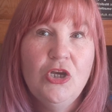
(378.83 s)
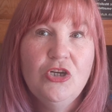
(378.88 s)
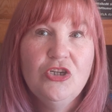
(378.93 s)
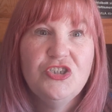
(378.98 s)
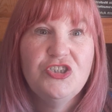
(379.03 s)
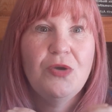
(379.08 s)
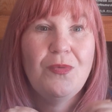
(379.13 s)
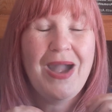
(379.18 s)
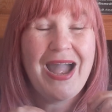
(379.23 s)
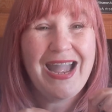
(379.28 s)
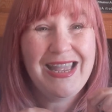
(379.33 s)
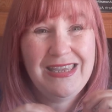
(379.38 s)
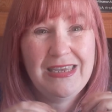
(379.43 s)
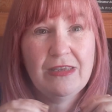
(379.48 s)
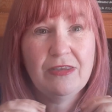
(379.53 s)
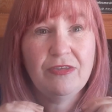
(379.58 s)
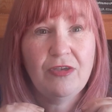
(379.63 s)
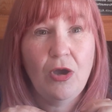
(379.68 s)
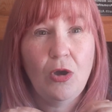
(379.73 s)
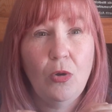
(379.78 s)
So
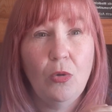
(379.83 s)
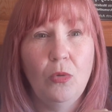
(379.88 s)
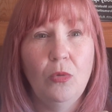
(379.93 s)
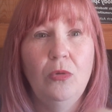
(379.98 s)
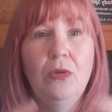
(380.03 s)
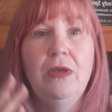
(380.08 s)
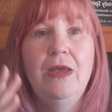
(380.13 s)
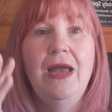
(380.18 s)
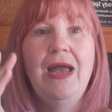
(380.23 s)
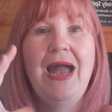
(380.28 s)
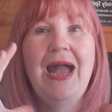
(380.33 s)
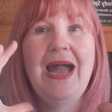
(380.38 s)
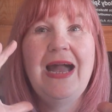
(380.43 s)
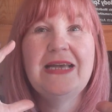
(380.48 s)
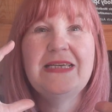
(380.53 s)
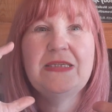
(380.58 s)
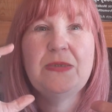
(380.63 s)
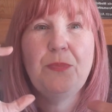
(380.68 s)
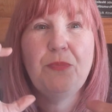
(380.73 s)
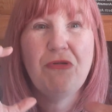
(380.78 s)
anythol
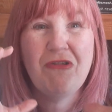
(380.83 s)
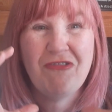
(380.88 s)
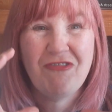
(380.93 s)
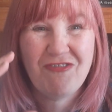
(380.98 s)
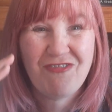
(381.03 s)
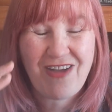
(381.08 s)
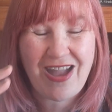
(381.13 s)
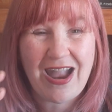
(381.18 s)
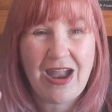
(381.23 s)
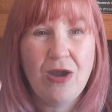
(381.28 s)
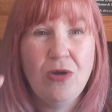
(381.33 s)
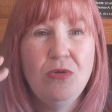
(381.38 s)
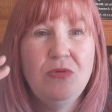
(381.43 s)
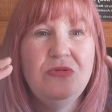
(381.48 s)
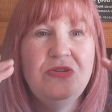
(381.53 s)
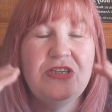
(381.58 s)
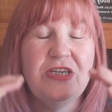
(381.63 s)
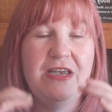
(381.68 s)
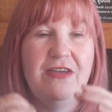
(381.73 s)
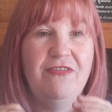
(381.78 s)
has a
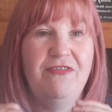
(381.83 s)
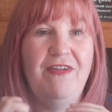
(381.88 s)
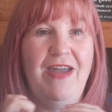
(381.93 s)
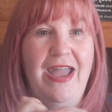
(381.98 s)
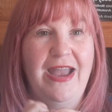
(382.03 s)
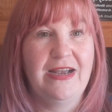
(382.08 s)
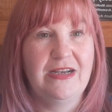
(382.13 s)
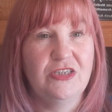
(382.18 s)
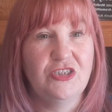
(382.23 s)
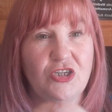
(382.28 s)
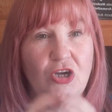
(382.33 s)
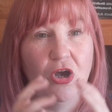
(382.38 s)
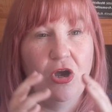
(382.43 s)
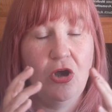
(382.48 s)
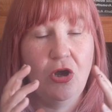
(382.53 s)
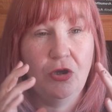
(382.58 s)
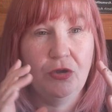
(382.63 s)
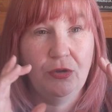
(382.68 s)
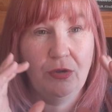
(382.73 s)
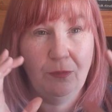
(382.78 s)
profound effect
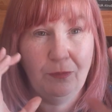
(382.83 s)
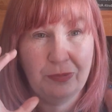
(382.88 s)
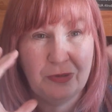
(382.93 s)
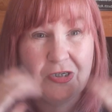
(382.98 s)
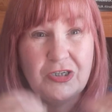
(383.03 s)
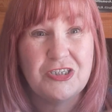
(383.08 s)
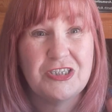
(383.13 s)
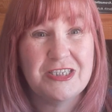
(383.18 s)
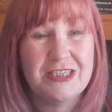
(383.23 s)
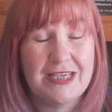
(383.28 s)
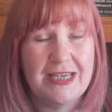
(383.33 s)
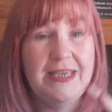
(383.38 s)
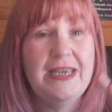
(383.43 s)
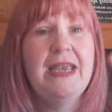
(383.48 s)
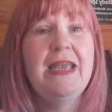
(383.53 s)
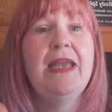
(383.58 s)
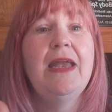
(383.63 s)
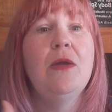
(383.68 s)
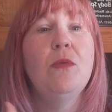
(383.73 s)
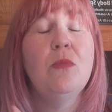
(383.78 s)
on blood
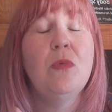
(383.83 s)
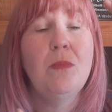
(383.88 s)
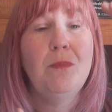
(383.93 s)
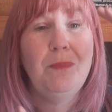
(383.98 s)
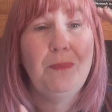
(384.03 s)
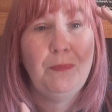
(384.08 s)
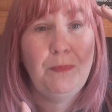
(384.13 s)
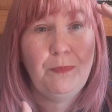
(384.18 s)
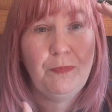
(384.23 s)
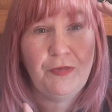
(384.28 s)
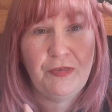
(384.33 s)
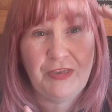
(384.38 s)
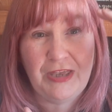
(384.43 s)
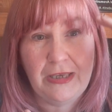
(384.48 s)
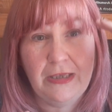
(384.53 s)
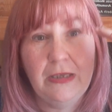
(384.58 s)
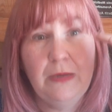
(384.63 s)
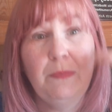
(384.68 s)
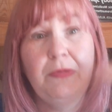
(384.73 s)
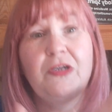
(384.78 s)
thinning. It will
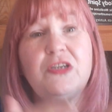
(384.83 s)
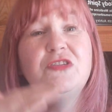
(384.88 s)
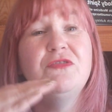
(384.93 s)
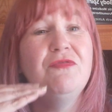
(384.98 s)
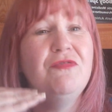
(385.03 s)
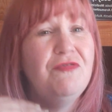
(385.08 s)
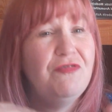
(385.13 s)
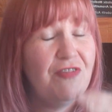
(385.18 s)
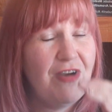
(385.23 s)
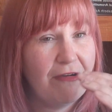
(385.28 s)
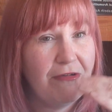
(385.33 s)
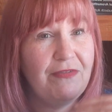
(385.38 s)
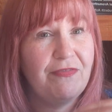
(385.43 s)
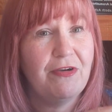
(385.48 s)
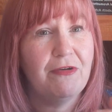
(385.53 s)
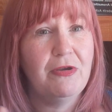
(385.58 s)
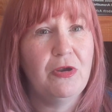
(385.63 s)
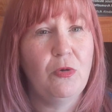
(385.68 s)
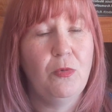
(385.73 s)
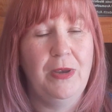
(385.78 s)
thin the blood very,
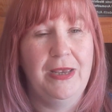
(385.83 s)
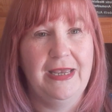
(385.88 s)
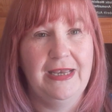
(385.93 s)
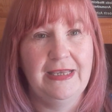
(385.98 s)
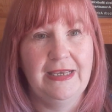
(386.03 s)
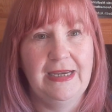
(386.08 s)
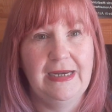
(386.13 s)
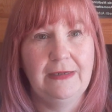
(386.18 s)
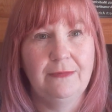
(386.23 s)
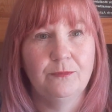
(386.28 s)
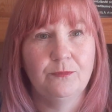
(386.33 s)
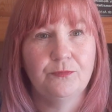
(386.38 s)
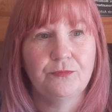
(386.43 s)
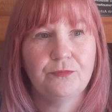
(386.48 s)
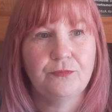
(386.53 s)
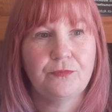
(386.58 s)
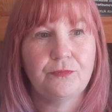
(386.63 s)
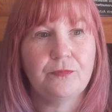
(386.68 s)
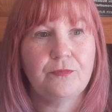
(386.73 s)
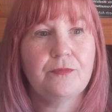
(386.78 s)
very quickly.
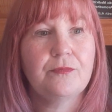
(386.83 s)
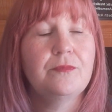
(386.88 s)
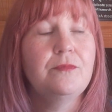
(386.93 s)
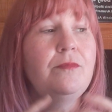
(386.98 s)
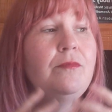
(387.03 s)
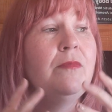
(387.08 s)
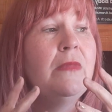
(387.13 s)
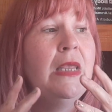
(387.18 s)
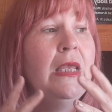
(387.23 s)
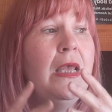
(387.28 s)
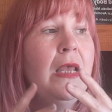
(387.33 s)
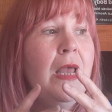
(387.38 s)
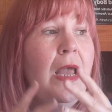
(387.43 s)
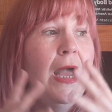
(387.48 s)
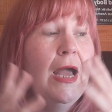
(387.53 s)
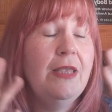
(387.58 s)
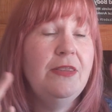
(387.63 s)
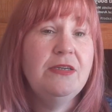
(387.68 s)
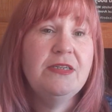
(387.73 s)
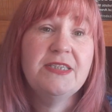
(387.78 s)

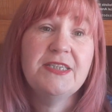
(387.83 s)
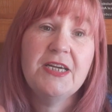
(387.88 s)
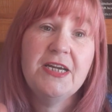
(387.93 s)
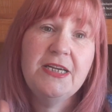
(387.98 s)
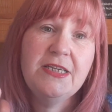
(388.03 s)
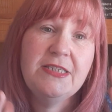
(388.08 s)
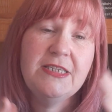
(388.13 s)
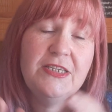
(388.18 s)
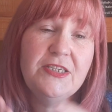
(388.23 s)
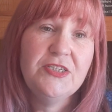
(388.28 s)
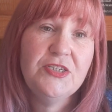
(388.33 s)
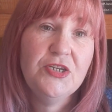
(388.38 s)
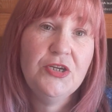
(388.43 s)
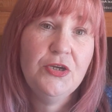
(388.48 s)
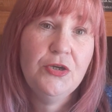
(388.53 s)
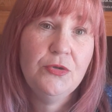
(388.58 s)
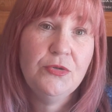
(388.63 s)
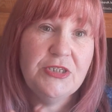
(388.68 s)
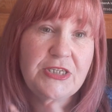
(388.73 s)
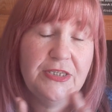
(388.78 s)
And the scientists
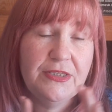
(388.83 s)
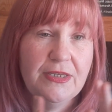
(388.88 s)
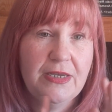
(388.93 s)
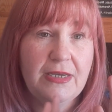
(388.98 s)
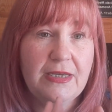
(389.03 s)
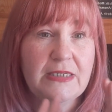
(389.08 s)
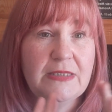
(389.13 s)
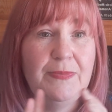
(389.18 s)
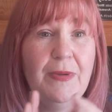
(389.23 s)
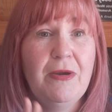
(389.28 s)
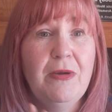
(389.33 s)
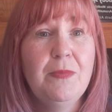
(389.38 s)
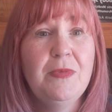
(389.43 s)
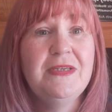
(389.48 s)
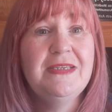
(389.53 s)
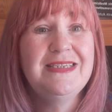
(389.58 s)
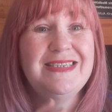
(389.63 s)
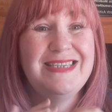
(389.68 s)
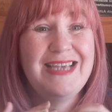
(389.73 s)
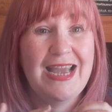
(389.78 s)
who did the
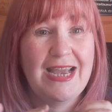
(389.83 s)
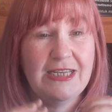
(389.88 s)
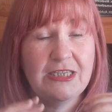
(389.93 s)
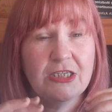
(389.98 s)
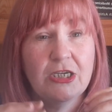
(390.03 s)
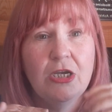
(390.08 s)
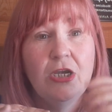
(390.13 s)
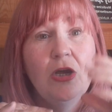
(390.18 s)
experiment said,